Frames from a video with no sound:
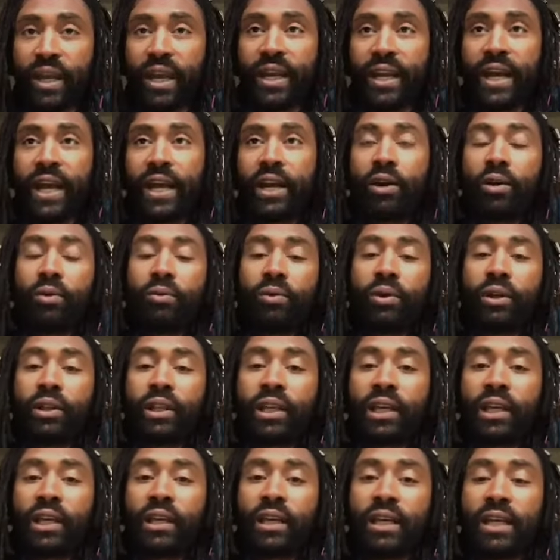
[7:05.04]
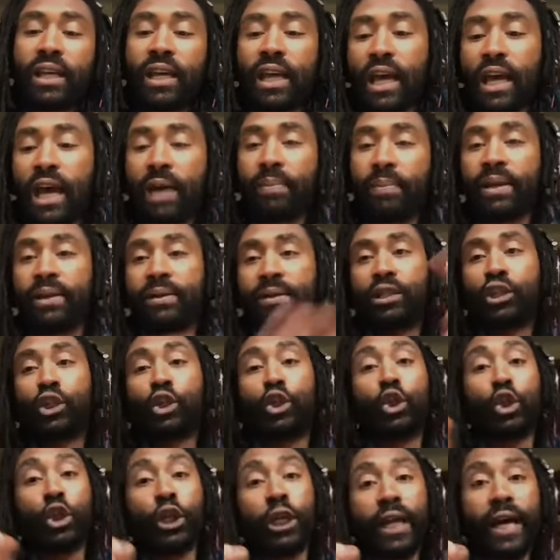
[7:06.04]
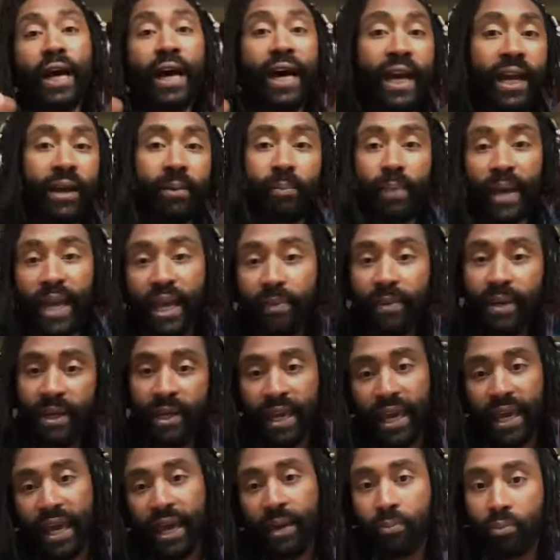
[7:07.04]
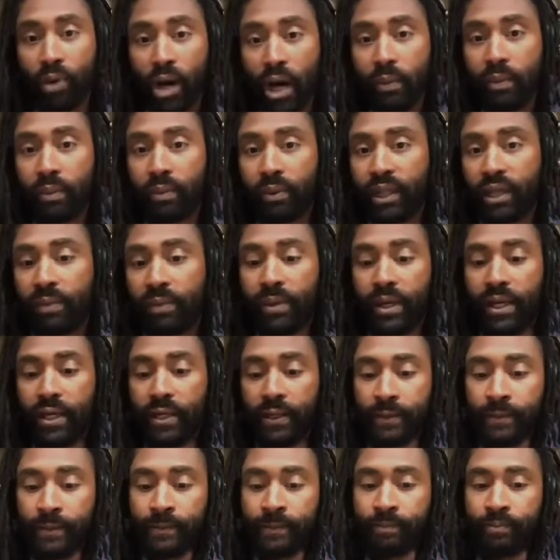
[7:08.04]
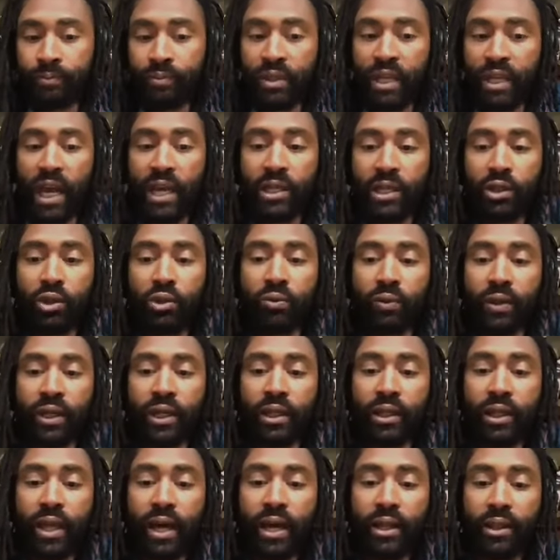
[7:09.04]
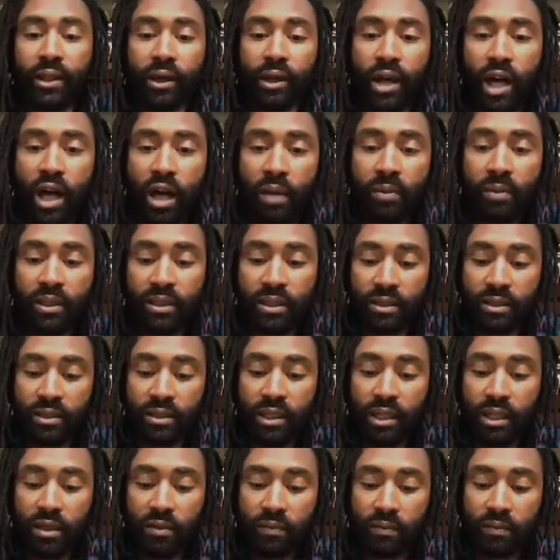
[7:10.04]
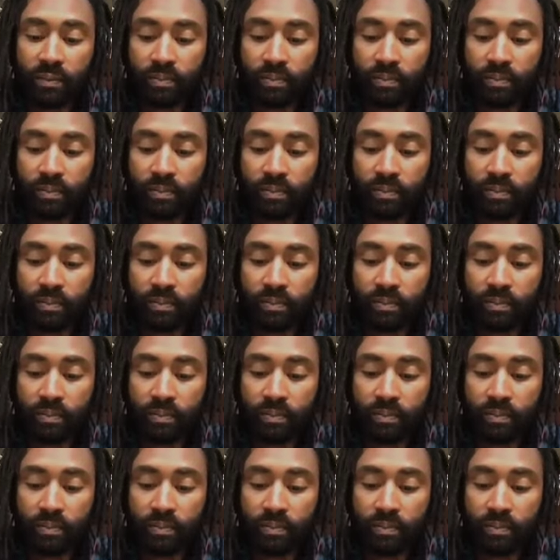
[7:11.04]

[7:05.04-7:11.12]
And I don't really, I mean, should I? Maybe, yeah, probably. But I do read a lot of the comics and stuff.